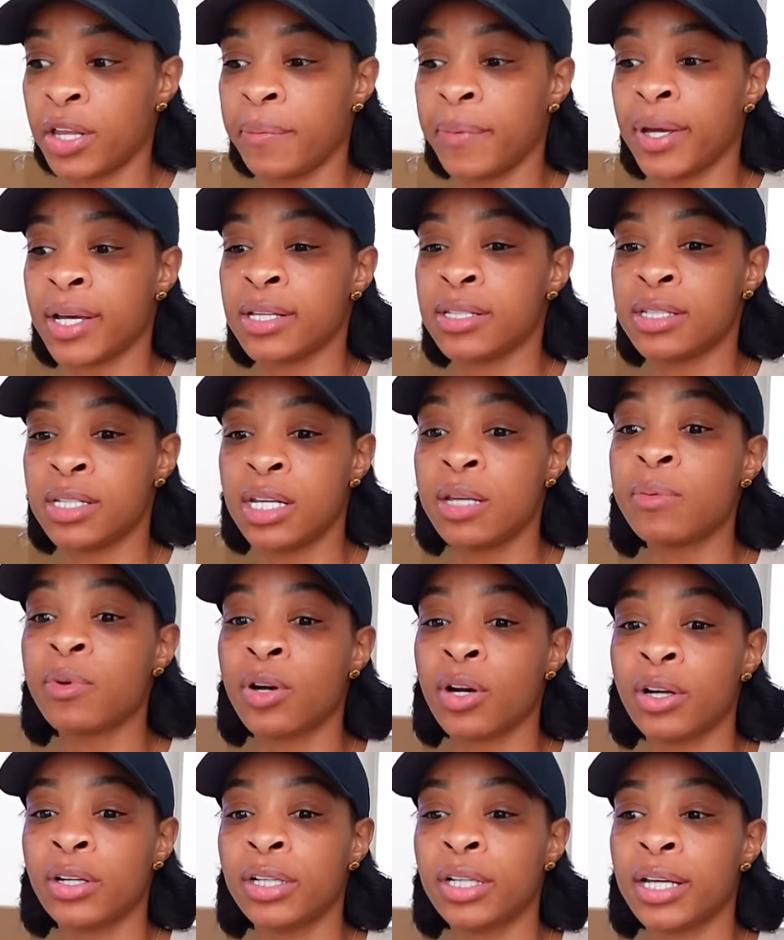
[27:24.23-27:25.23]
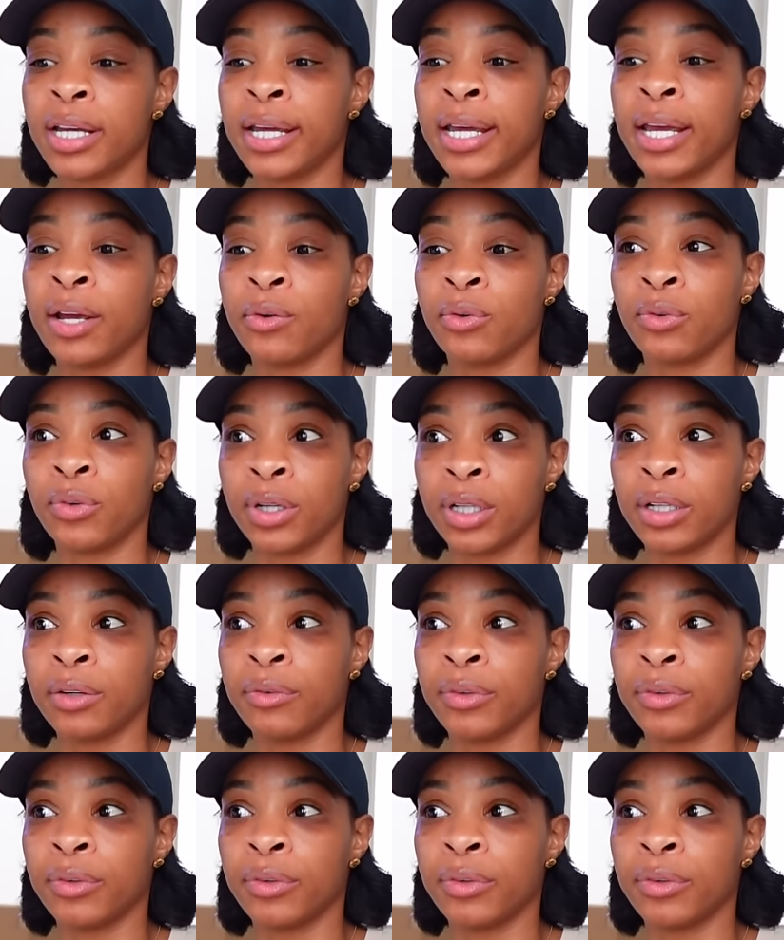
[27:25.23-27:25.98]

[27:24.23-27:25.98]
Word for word: because deep curly can get really,